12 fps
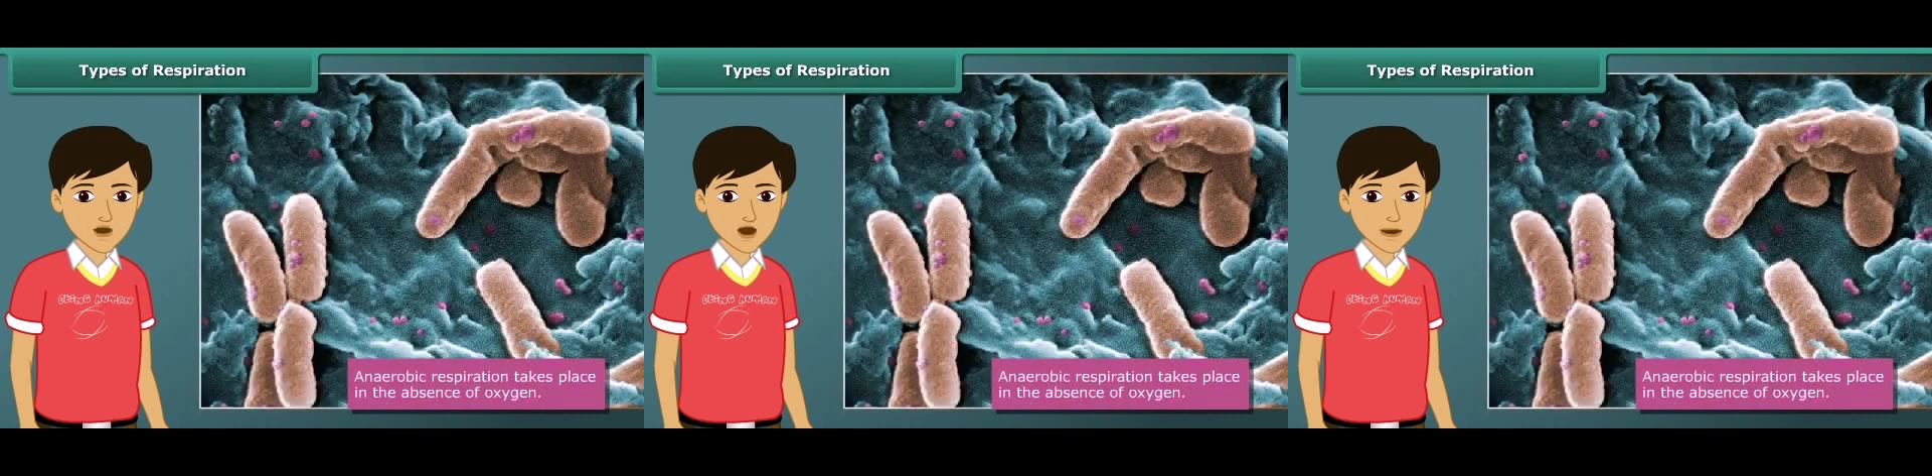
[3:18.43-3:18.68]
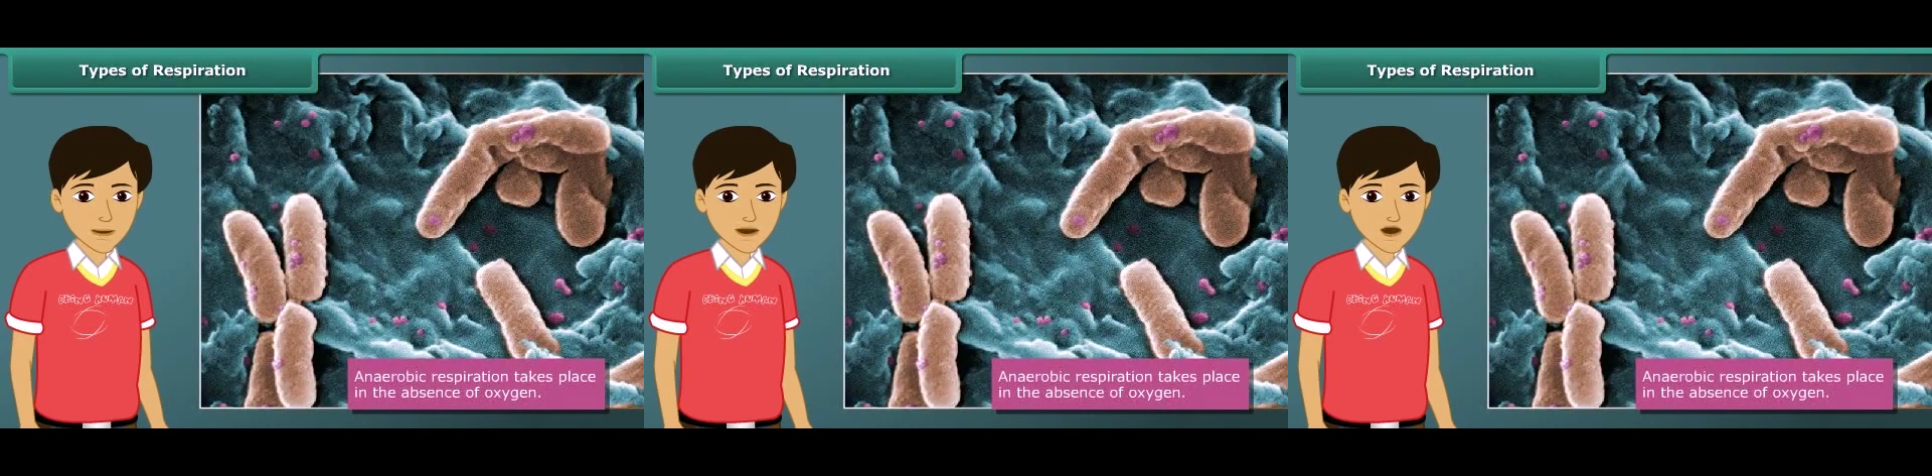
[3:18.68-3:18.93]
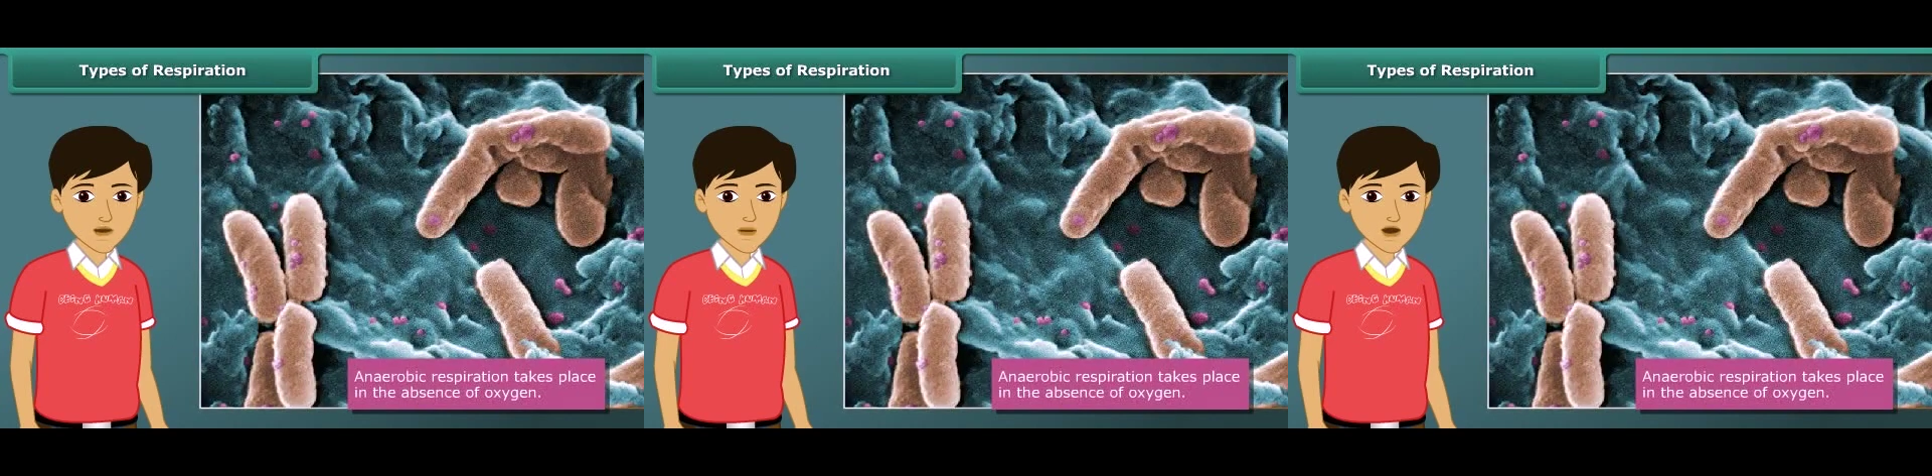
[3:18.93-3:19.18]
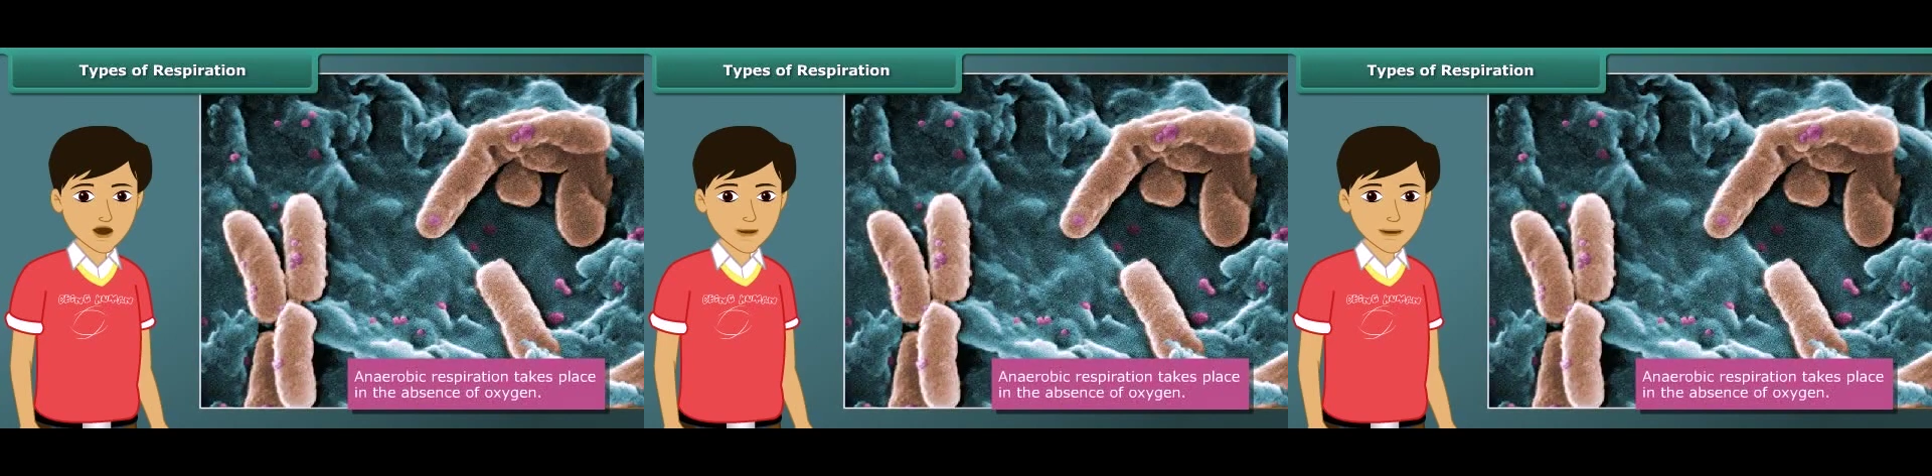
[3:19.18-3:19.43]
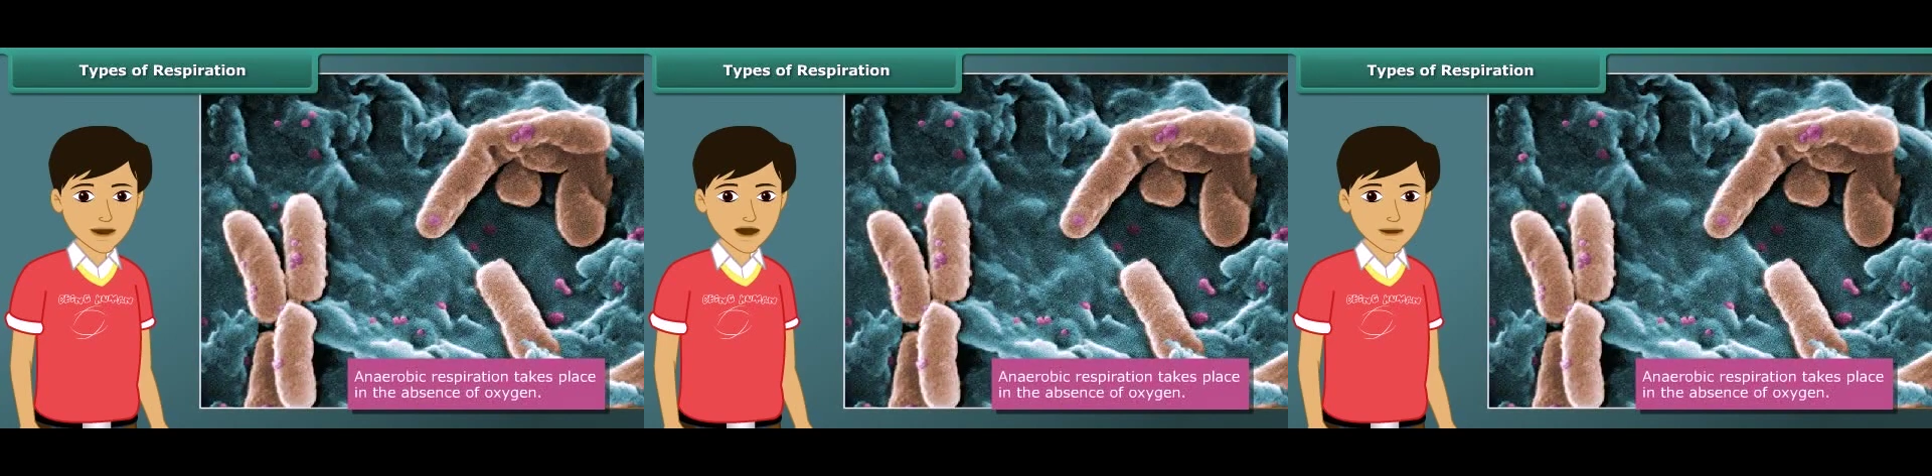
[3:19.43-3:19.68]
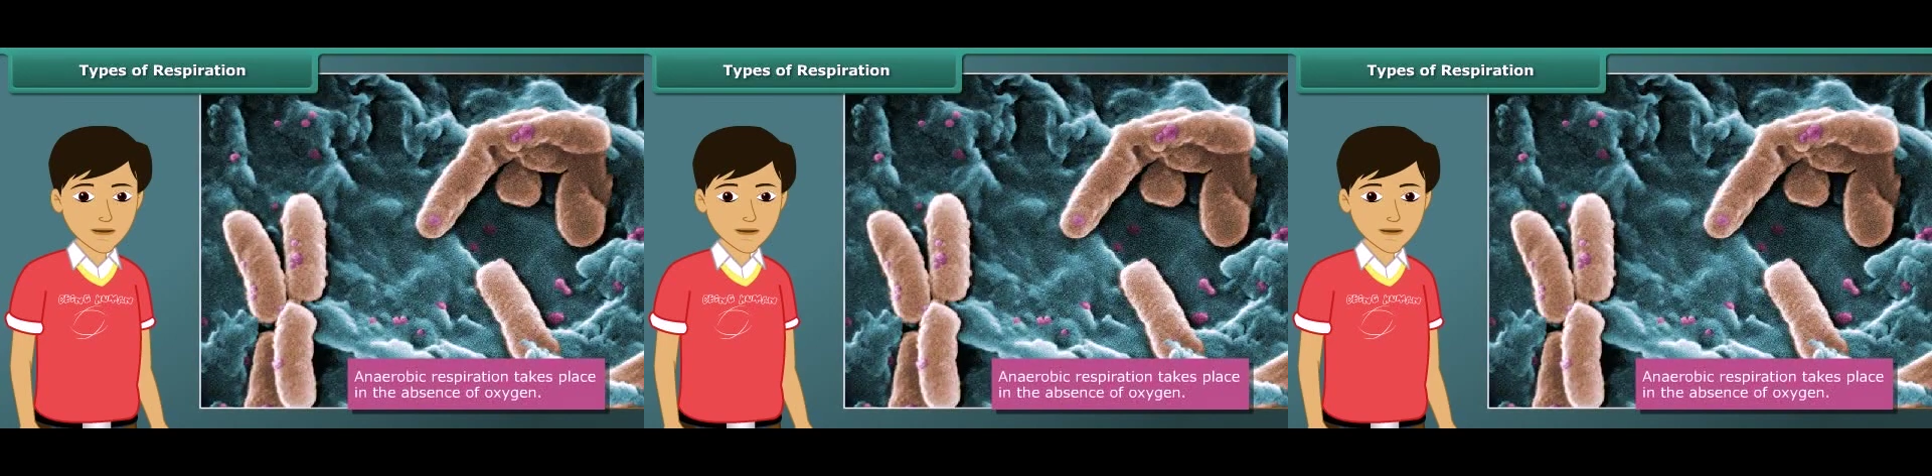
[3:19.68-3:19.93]
is that
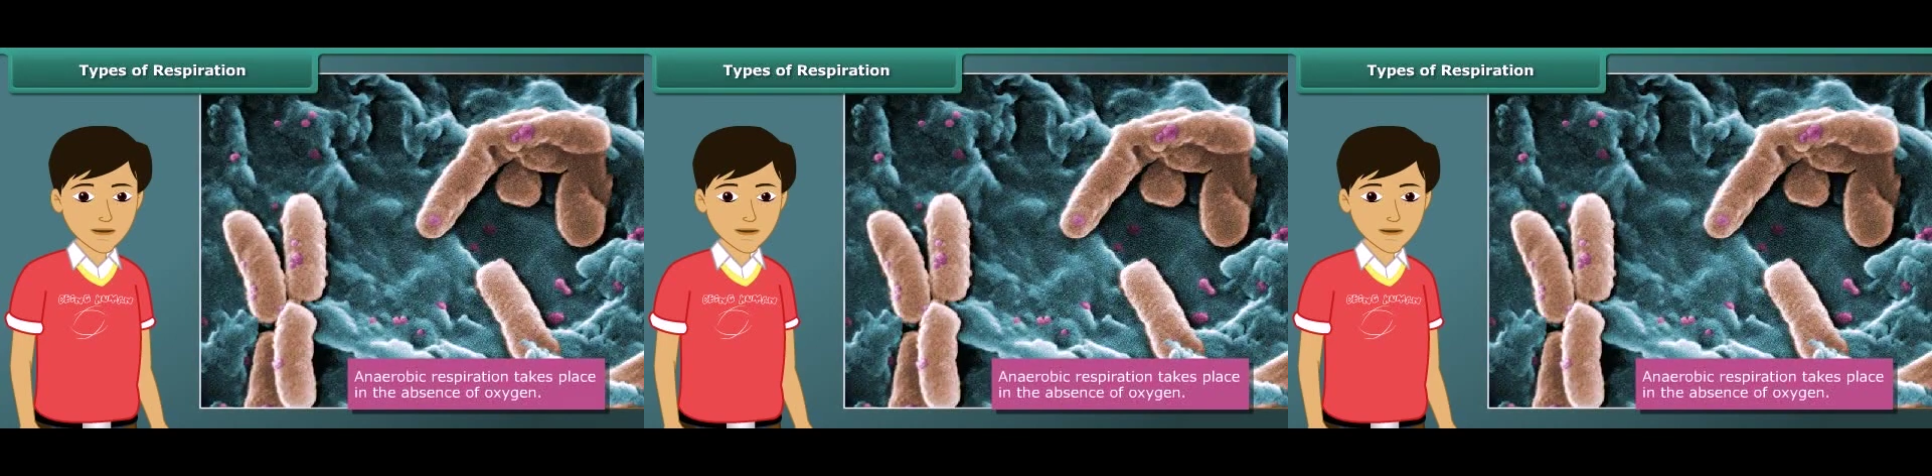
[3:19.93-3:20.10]
respiration